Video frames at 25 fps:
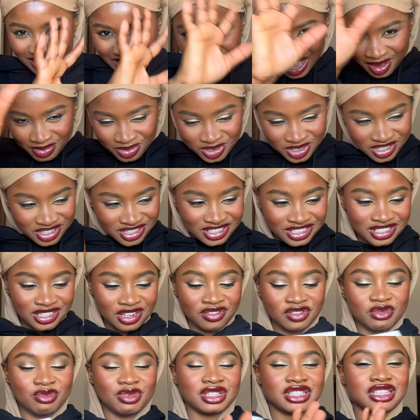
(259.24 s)
Absolutely
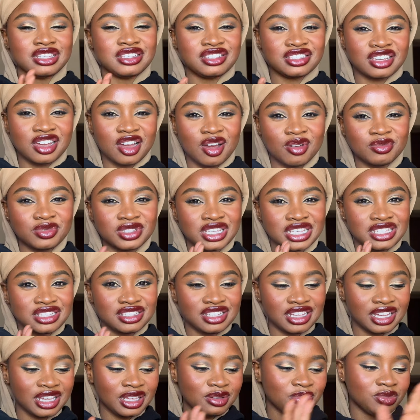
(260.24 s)
love it. But this comes in
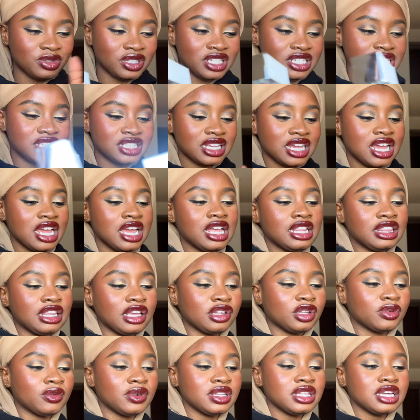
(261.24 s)
second place. Now,
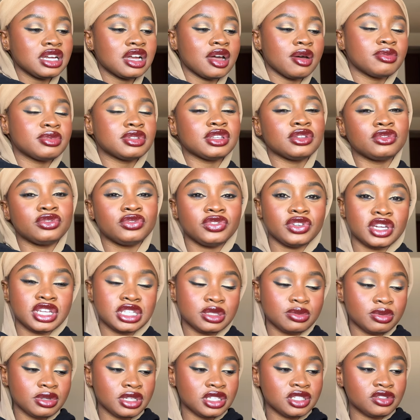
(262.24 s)
the one that comes in
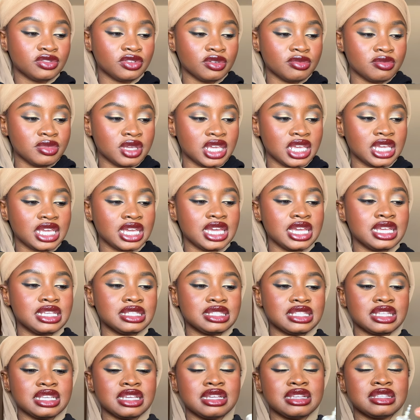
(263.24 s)
first place for me
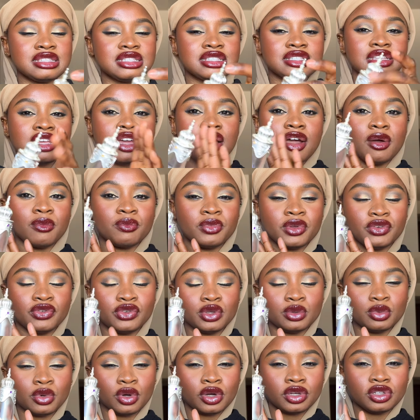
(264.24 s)
is this
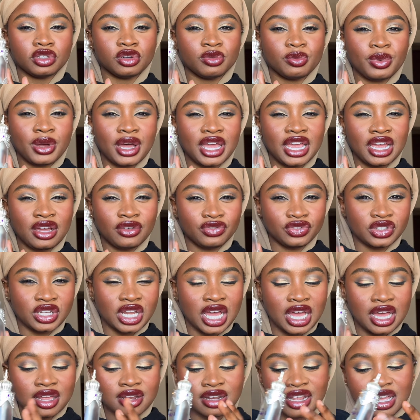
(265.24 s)
perfume oil by
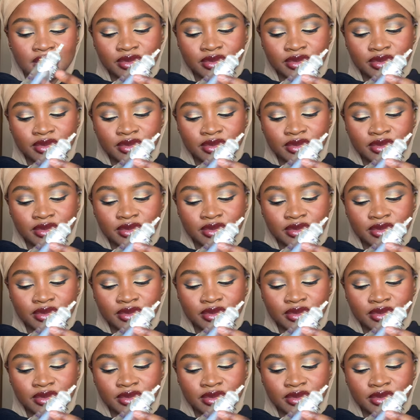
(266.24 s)
Afnan, I